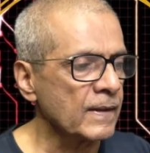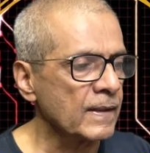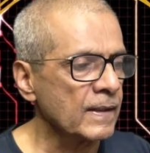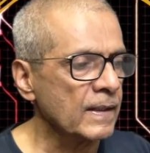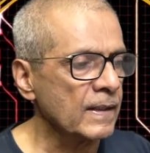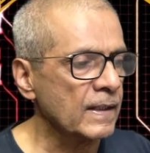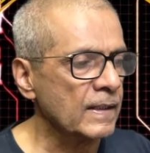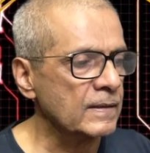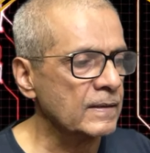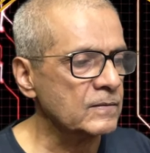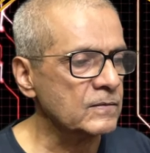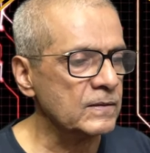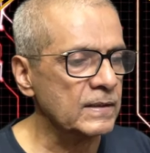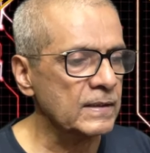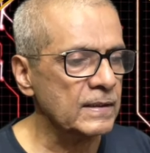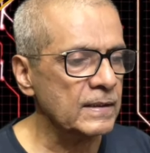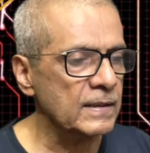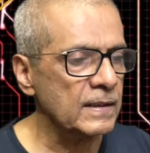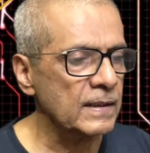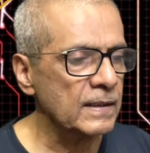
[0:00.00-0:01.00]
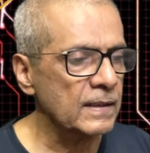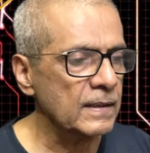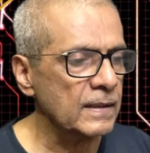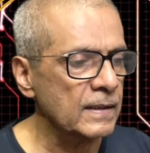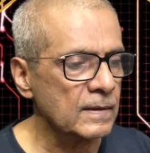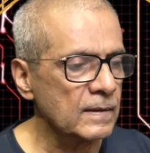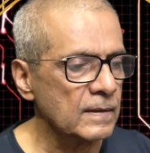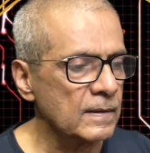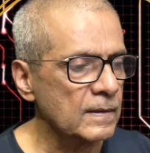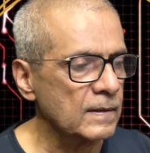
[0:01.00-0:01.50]
And see here,
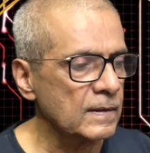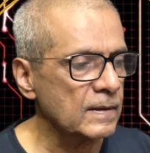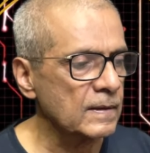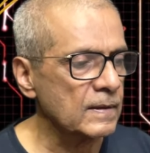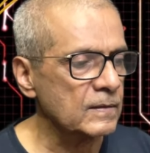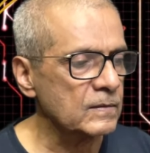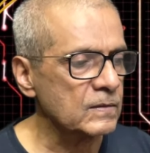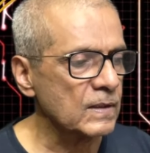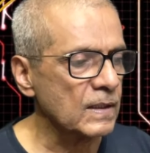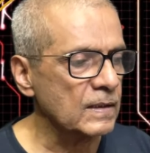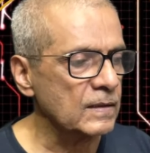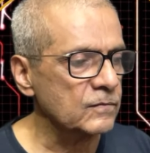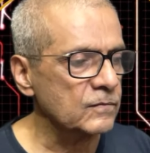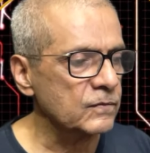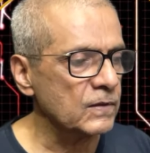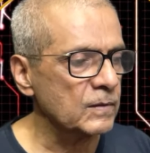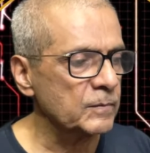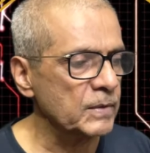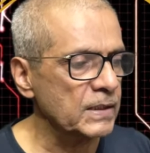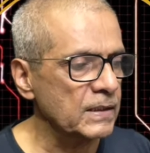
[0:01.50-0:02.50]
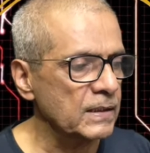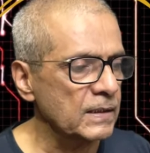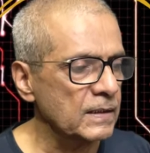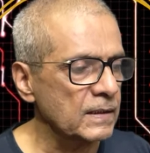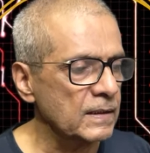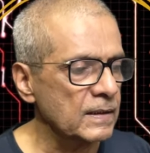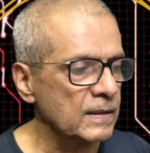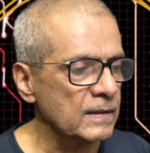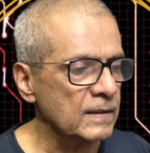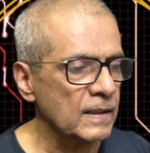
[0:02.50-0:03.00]
it is confirming
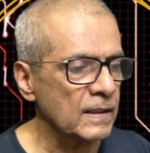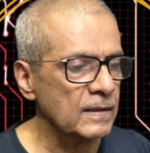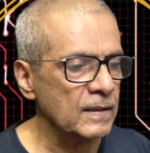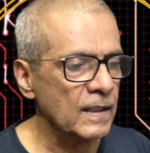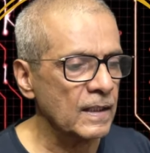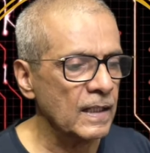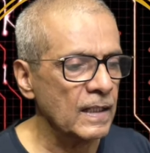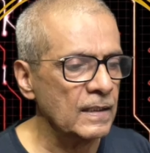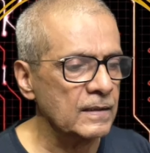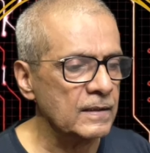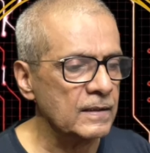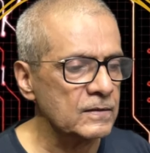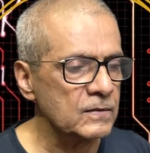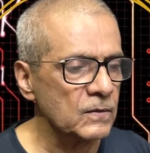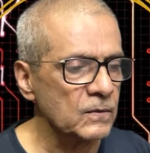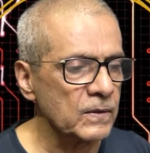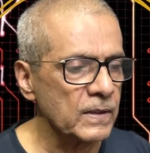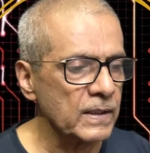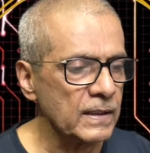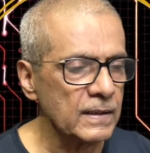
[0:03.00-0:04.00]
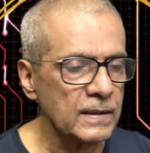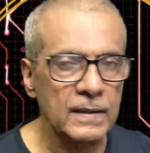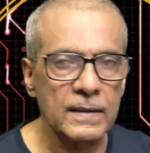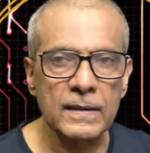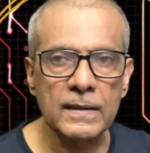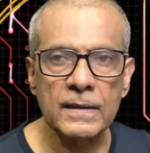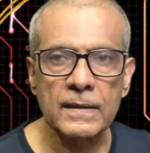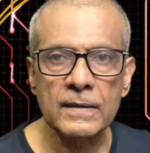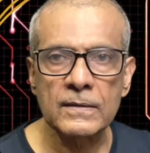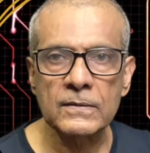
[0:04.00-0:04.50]
that the health is OK.
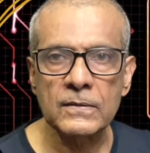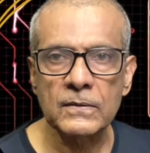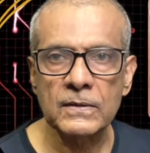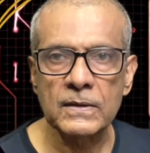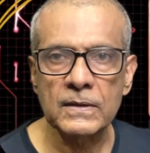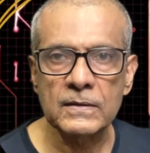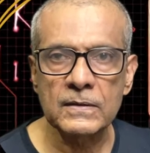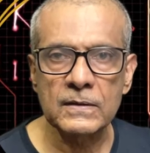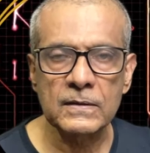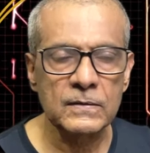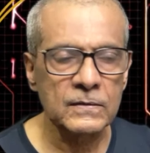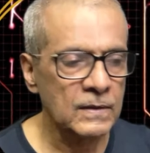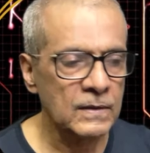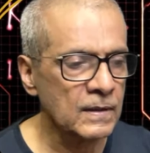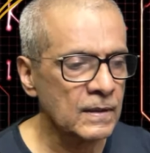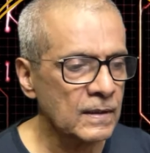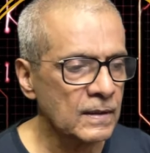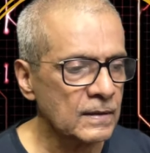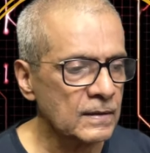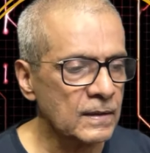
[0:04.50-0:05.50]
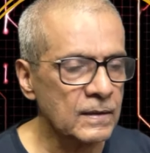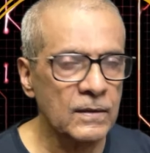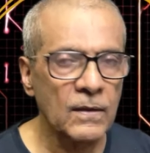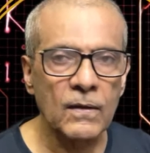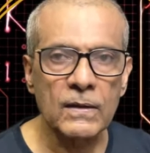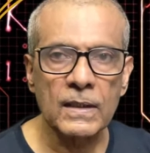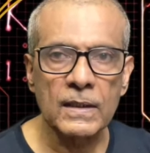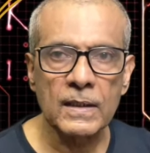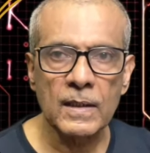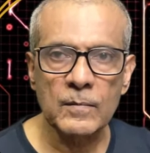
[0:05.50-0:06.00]
So this is the
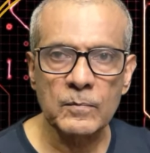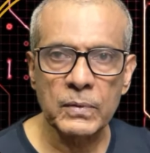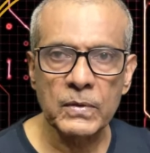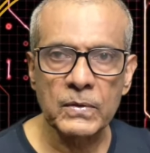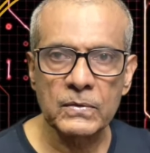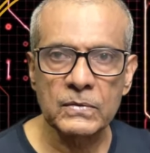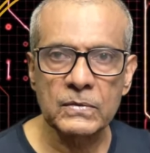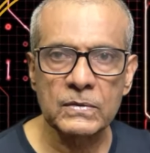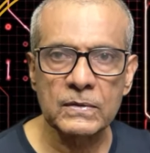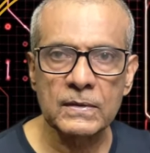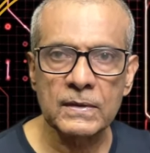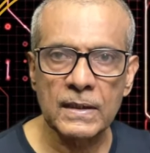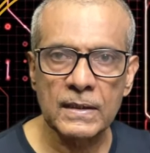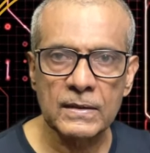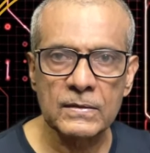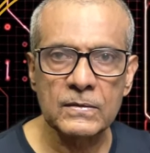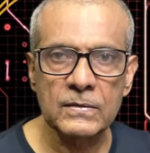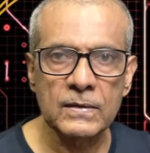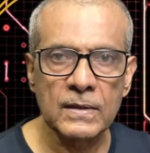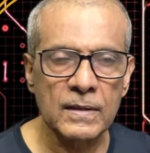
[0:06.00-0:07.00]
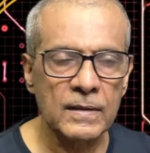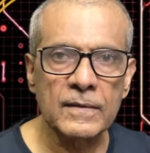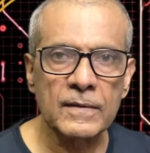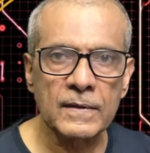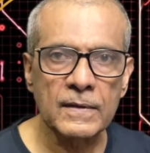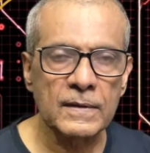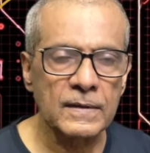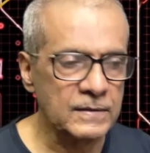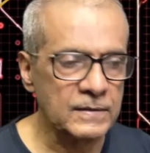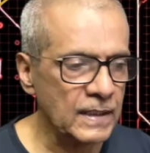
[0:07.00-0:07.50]
Docker compose that is
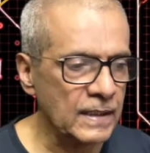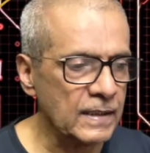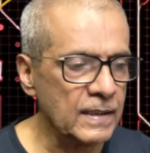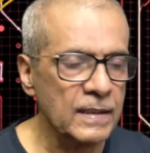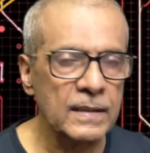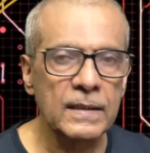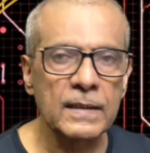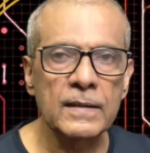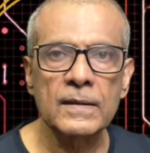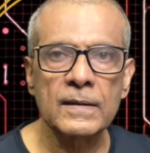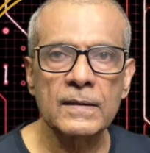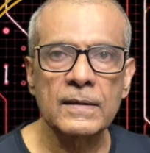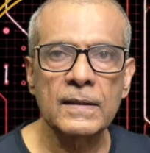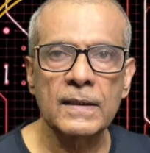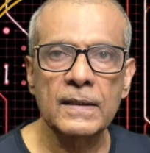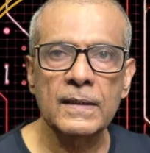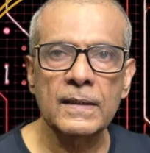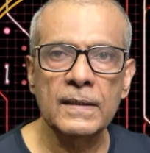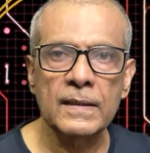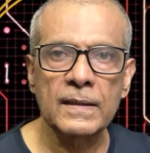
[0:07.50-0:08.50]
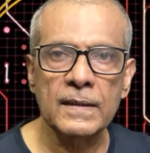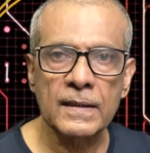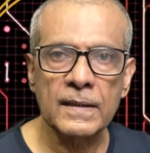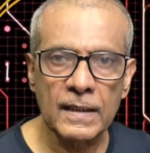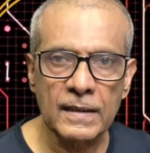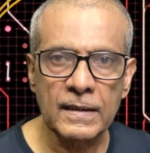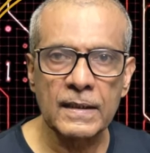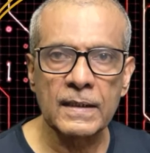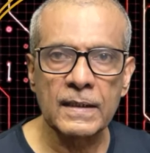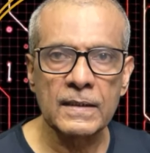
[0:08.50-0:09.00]
checking the
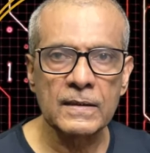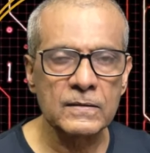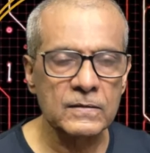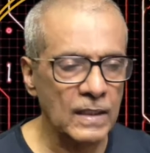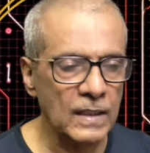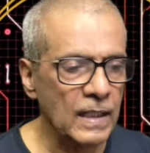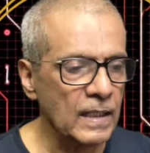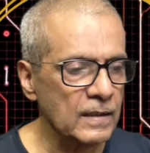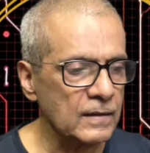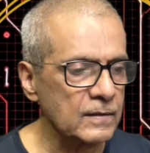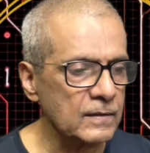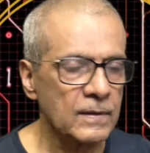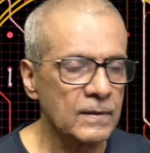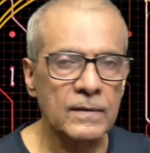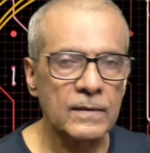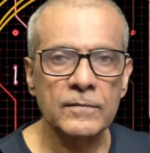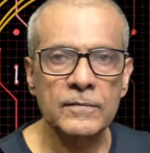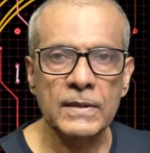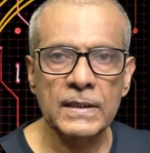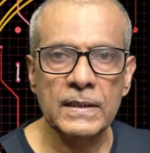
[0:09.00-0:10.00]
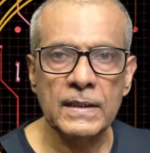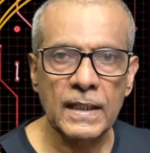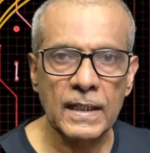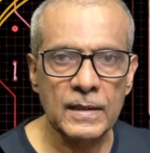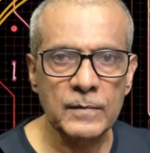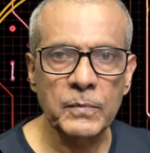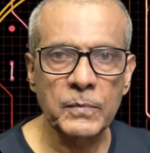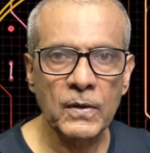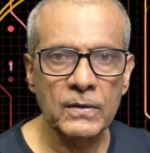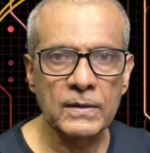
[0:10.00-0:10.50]
container's health with the
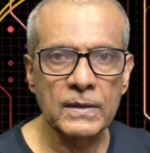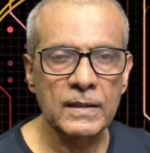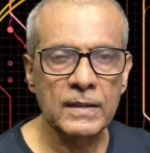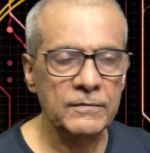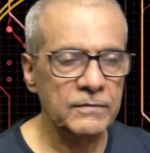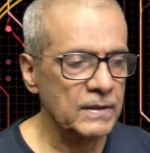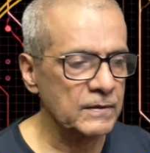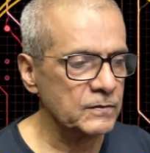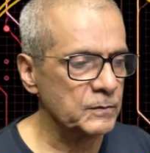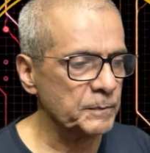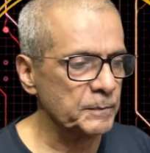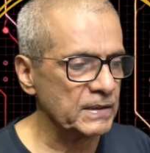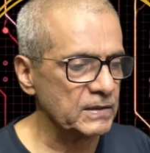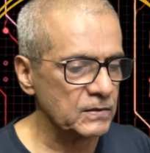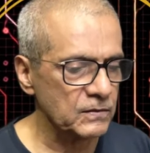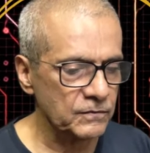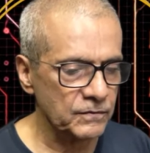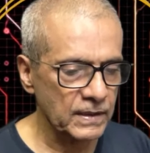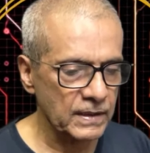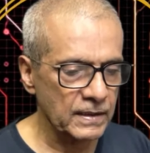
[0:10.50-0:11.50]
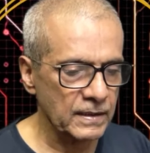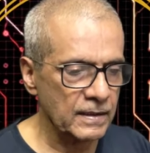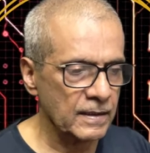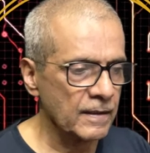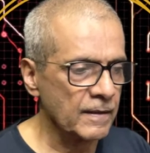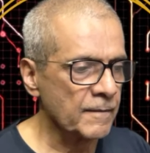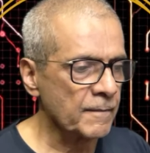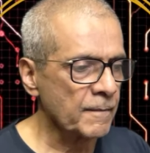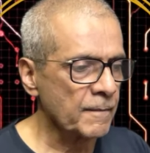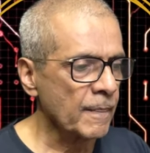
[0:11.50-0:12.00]
endpoint that we have specified.
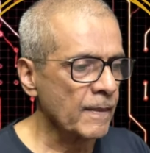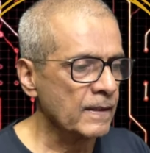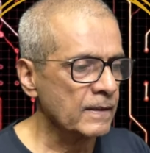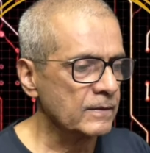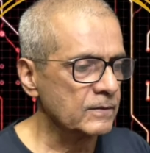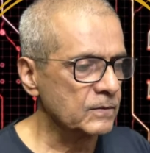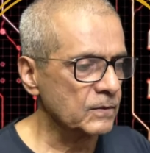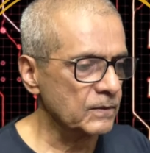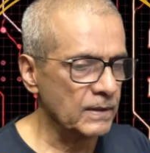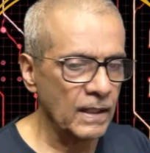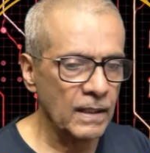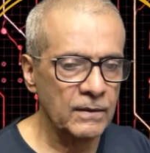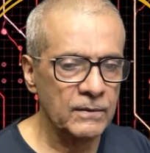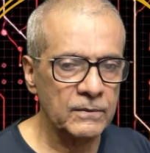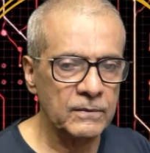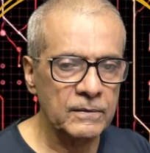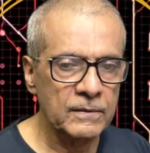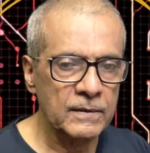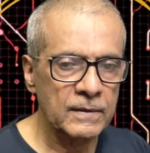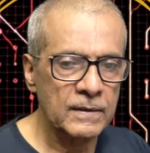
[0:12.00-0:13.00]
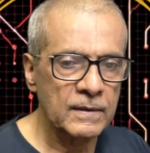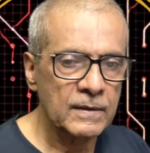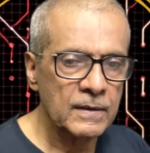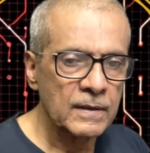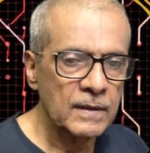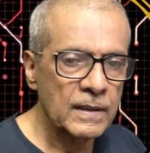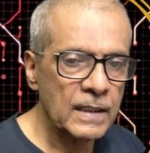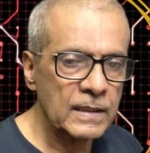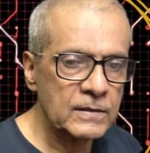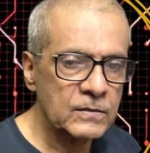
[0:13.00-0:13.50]
So now
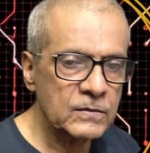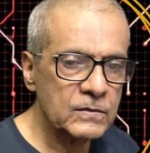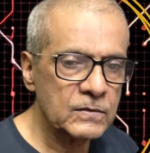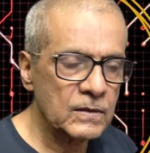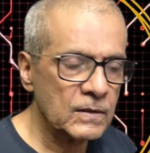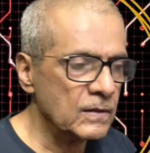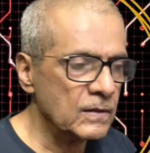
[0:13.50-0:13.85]
let's